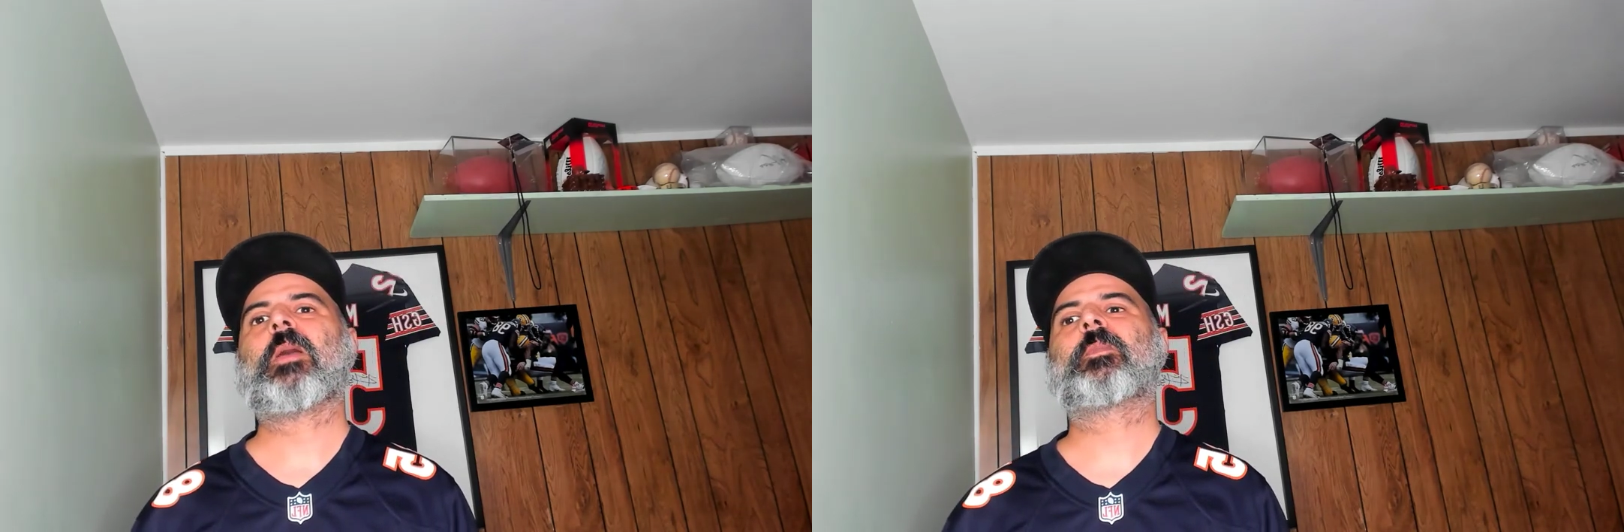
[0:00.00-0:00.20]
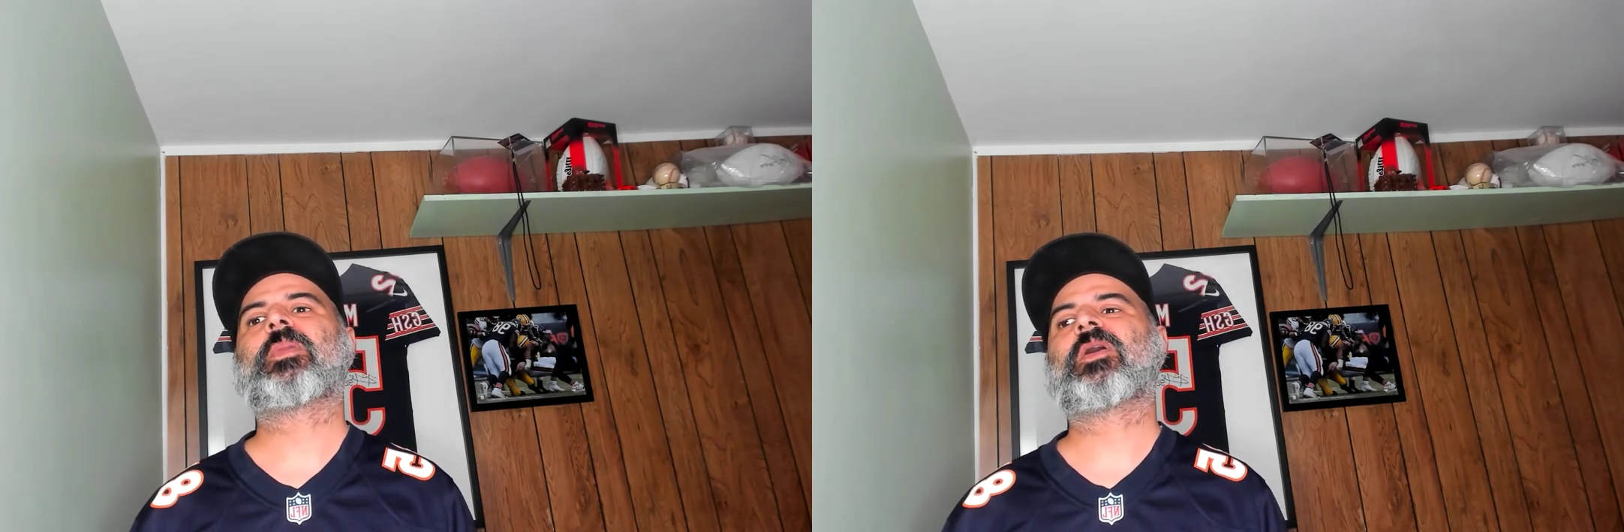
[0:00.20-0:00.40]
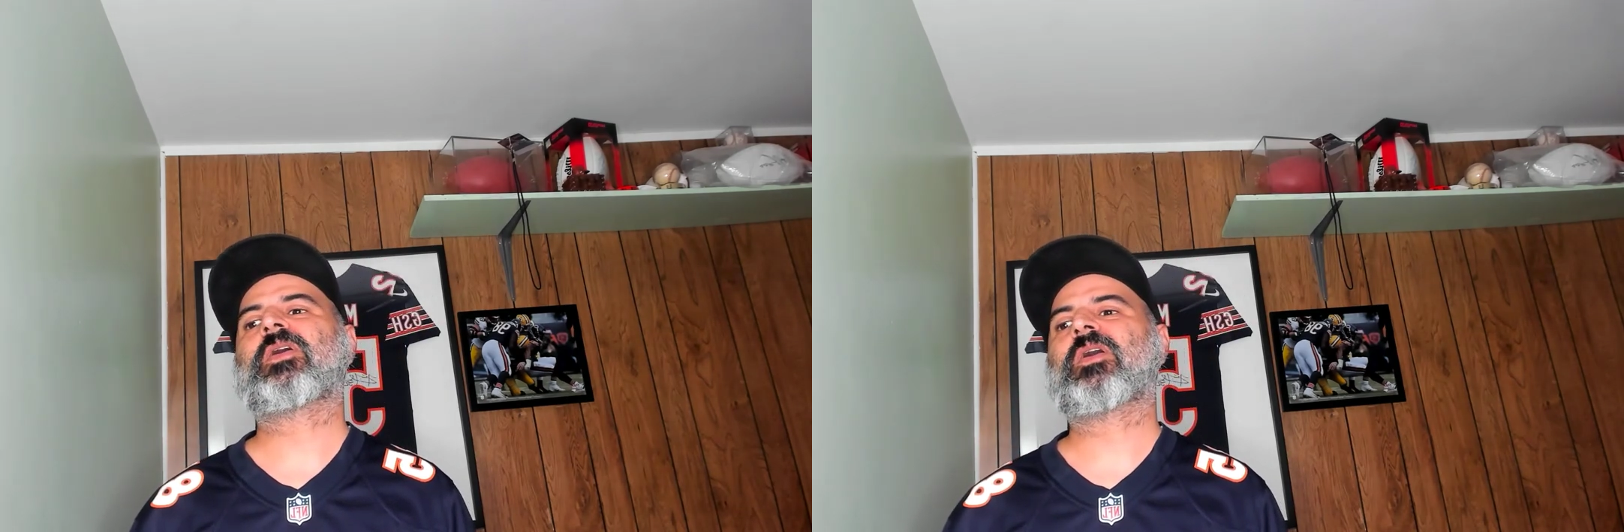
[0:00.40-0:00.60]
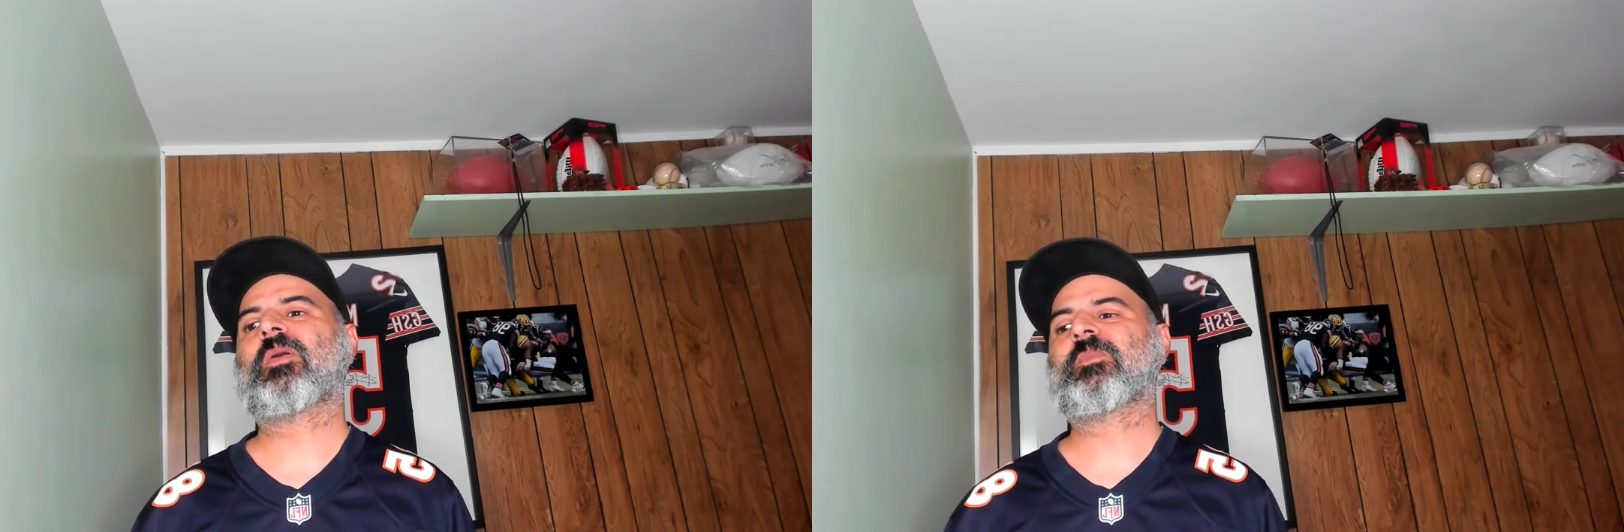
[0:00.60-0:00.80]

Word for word: But um,